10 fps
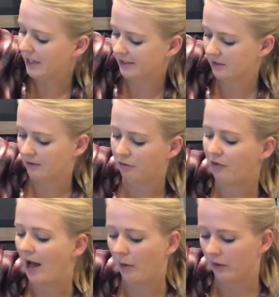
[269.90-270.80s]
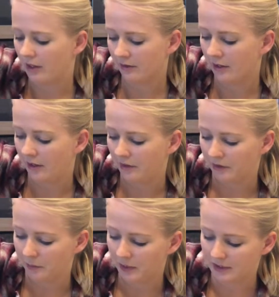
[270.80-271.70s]
pieces of flour in
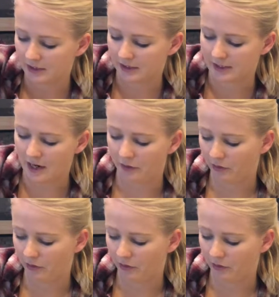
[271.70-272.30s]
there or pieces of sour